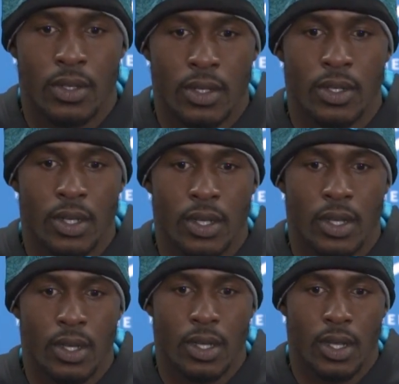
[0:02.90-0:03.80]
put you
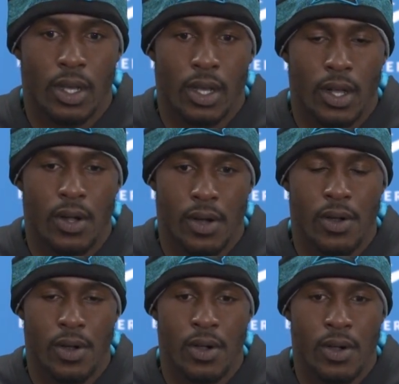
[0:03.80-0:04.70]
back out there after
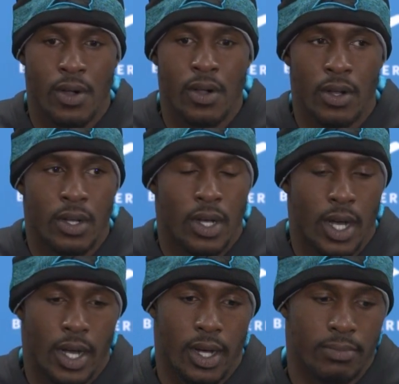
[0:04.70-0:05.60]
benching you on Saturday
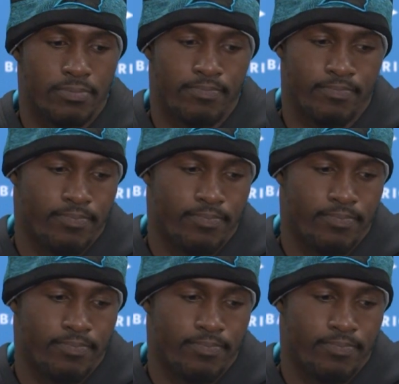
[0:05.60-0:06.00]
um, Sunday?